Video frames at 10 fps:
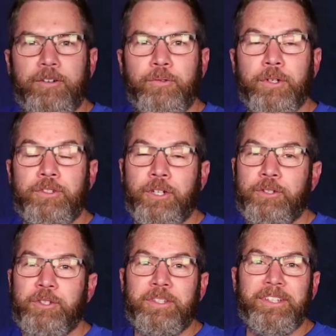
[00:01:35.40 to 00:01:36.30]
With
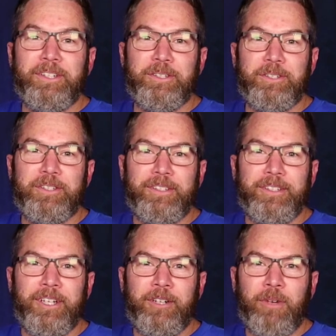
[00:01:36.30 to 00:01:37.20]
church attendance,
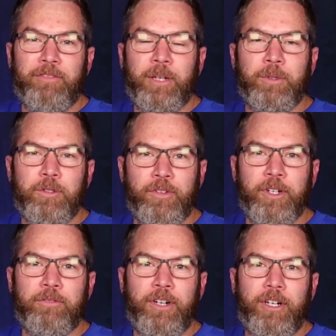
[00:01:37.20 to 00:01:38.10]
my family was
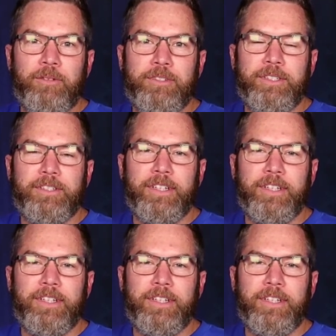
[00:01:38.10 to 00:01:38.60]
very involved.